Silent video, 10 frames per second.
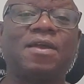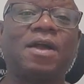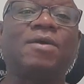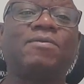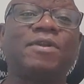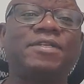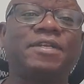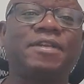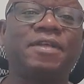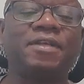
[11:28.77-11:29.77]

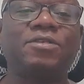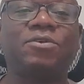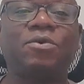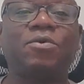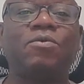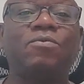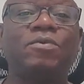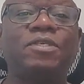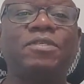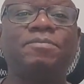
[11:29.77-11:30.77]
calculation. So
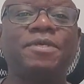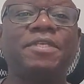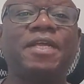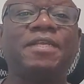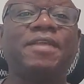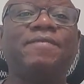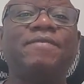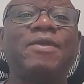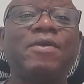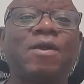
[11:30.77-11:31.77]
which means that even
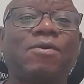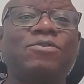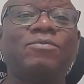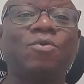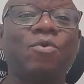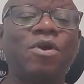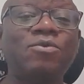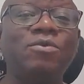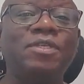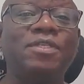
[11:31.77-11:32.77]
when you are consuming 1
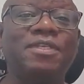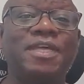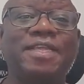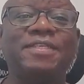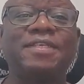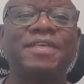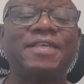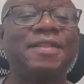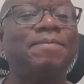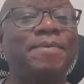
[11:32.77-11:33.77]
unit, there is
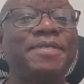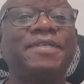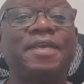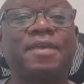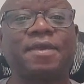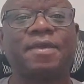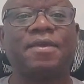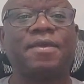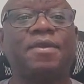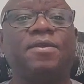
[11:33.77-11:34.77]
the basic,
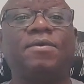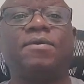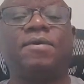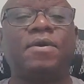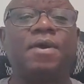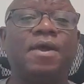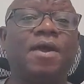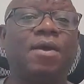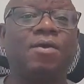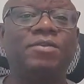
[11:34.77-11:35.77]

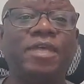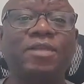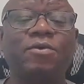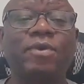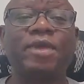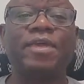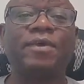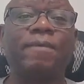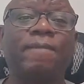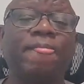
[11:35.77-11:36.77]
cost that you will
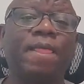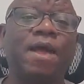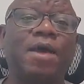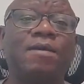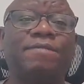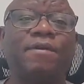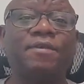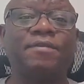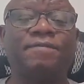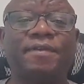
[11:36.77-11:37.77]
incur. And of
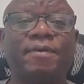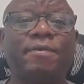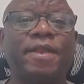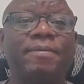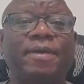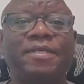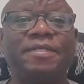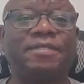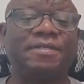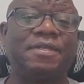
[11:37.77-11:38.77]
course, the variable element
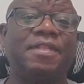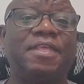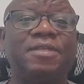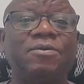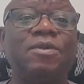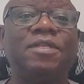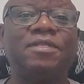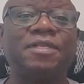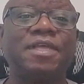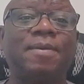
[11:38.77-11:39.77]
is the
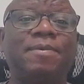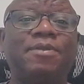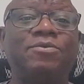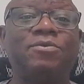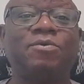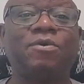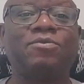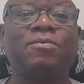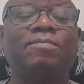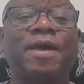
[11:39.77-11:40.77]
unit, the amount you
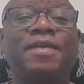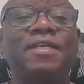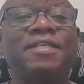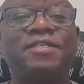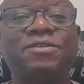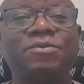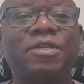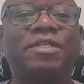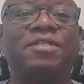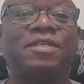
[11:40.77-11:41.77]
consume per each
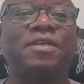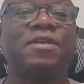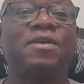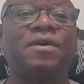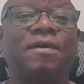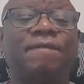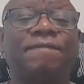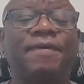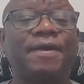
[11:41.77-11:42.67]
unit of